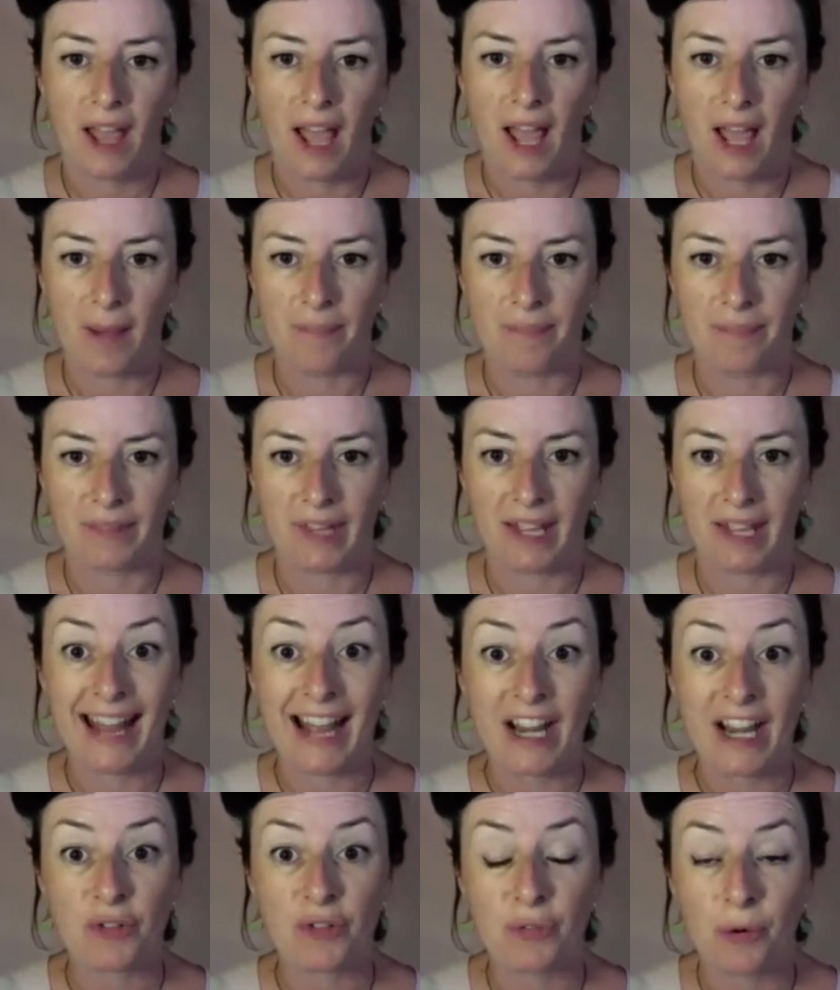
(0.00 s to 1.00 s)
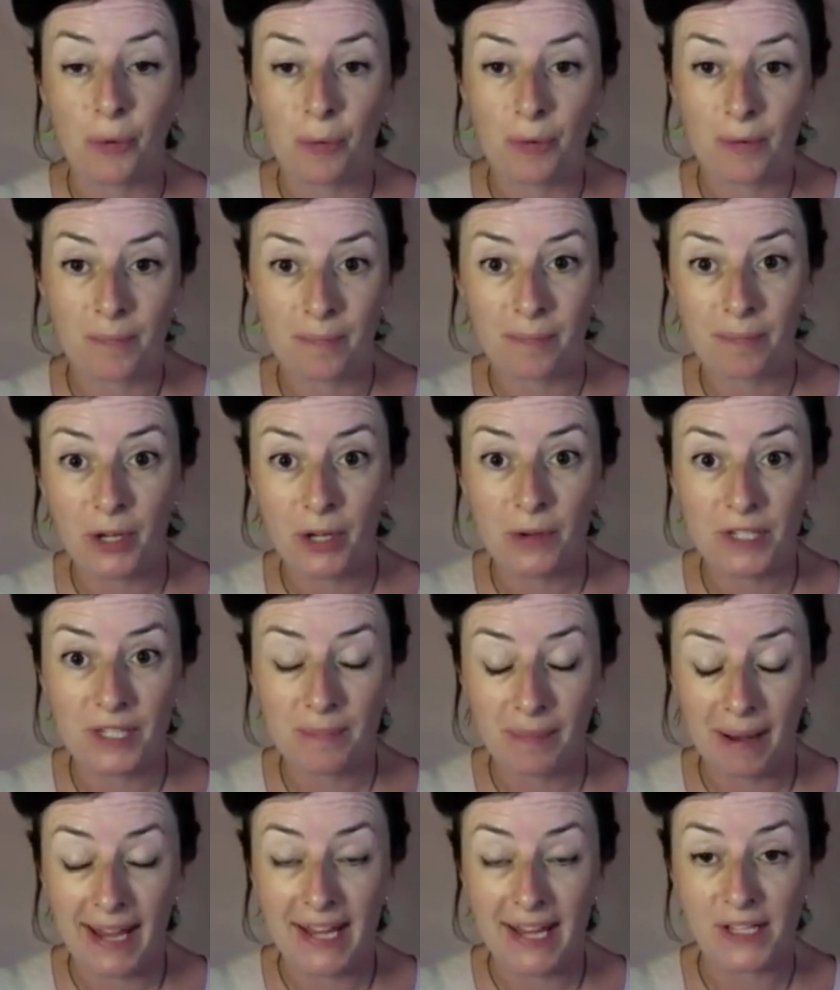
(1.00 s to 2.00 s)
a natural
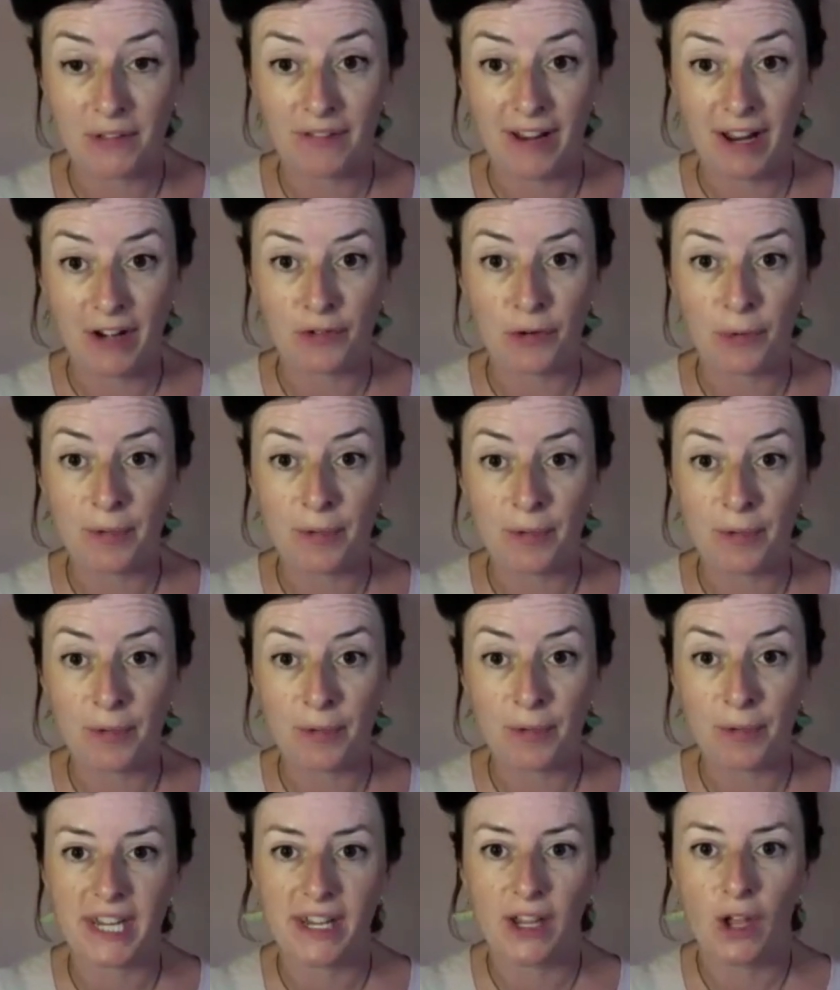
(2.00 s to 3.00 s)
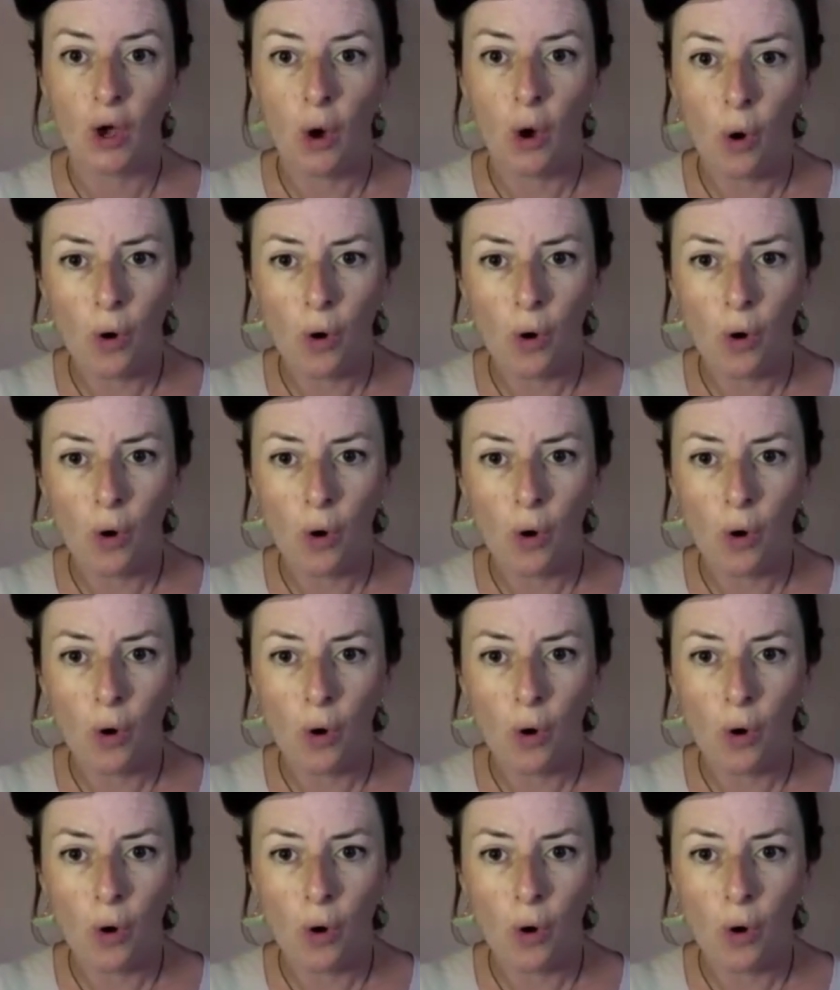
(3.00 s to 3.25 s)
place of natural beauty,